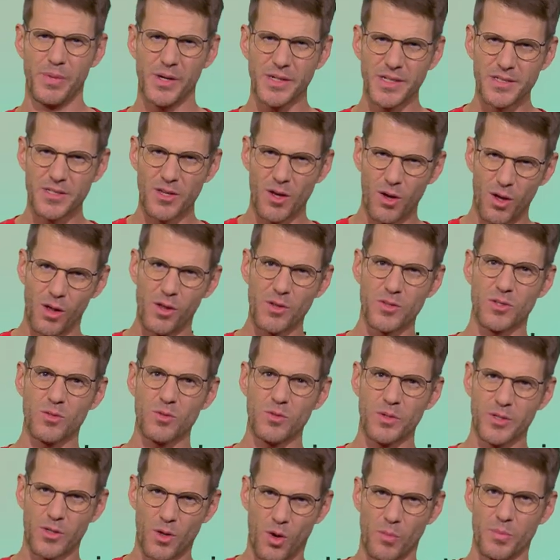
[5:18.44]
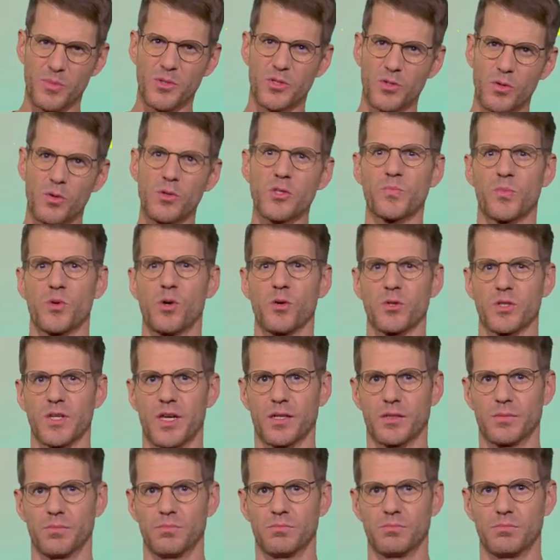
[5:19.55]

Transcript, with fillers: But it's also an open source project.